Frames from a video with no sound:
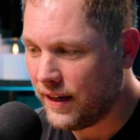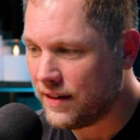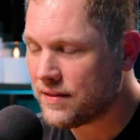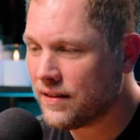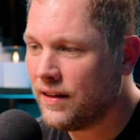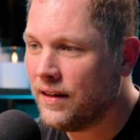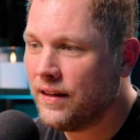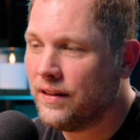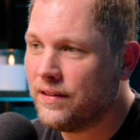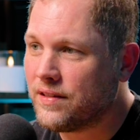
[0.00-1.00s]
yes.
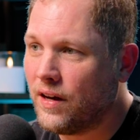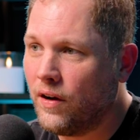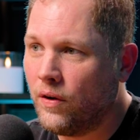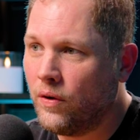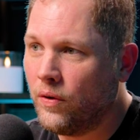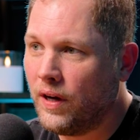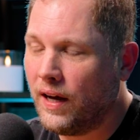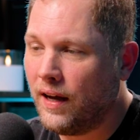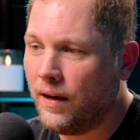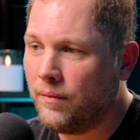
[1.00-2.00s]
So,
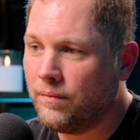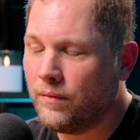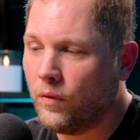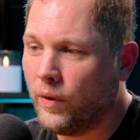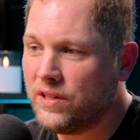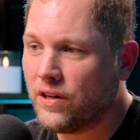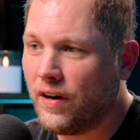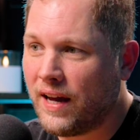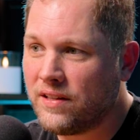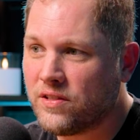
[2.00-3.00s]
uh, went to
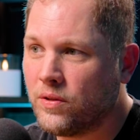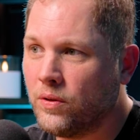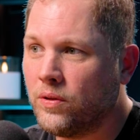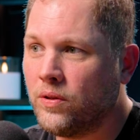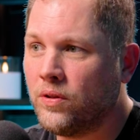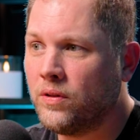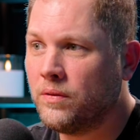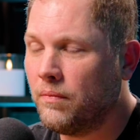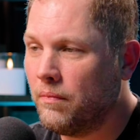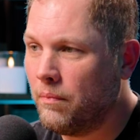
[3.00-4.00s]
grad
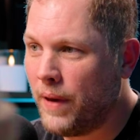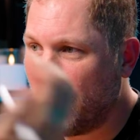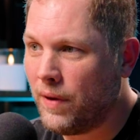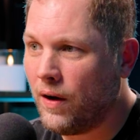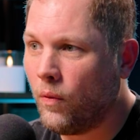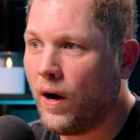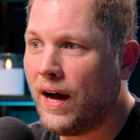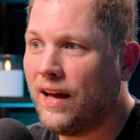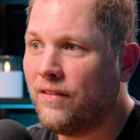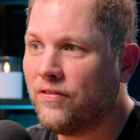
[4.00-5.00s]
school, met my
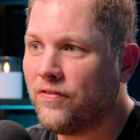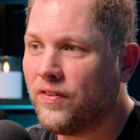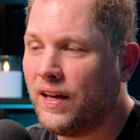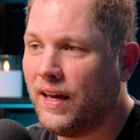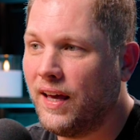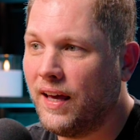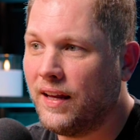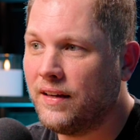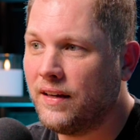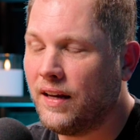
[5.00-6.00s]
wife,
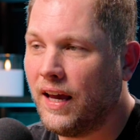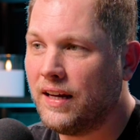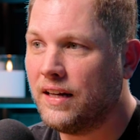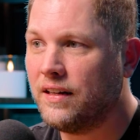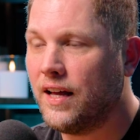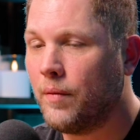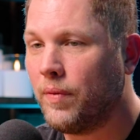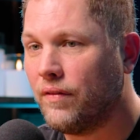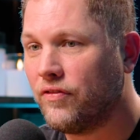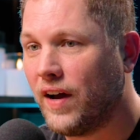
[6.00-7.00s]
and and ended up
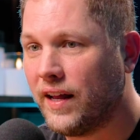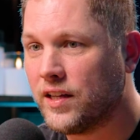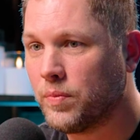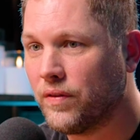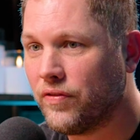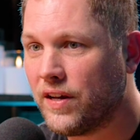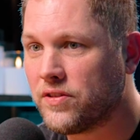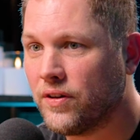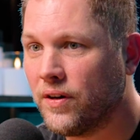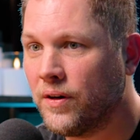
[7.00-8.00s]
a finance
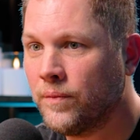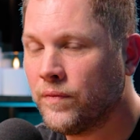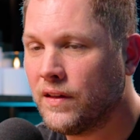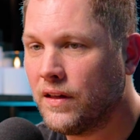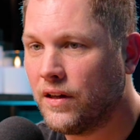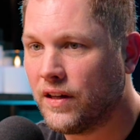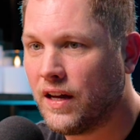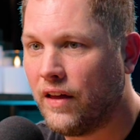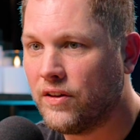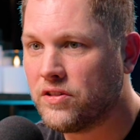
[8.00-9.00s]
professor on the
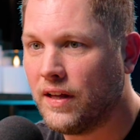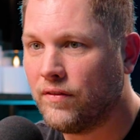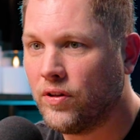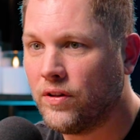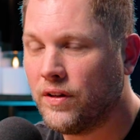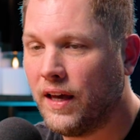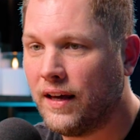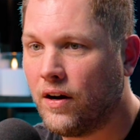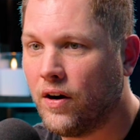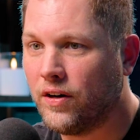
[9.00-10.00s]
college level
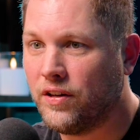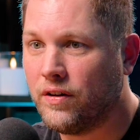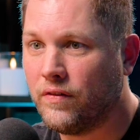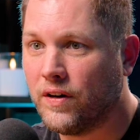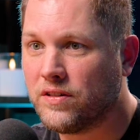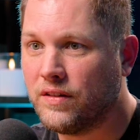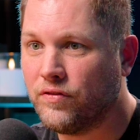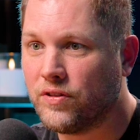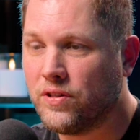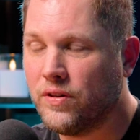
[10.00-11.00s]
at Harding University
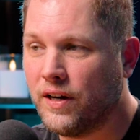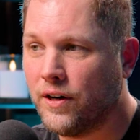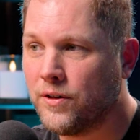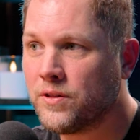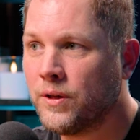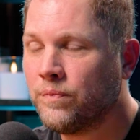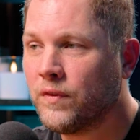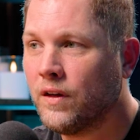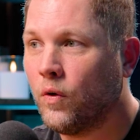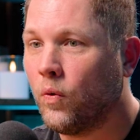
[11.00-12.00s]
for two years.
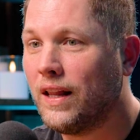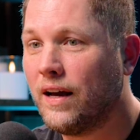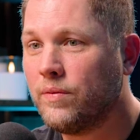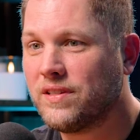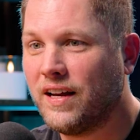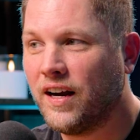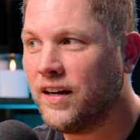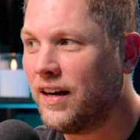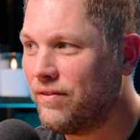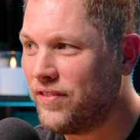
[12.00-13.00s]
While I was
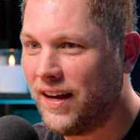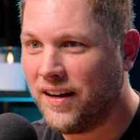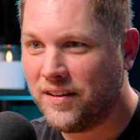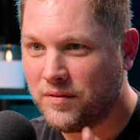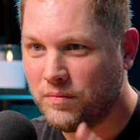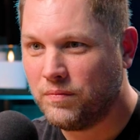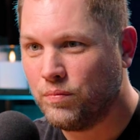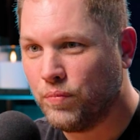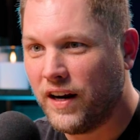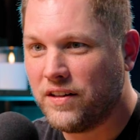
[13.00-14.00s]
there, I found
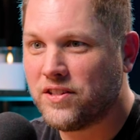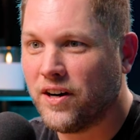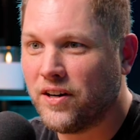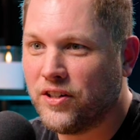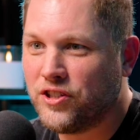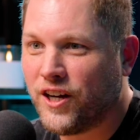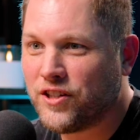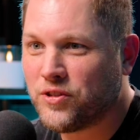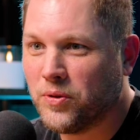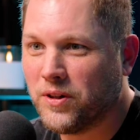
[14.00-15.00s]
Brandon Turner and Josh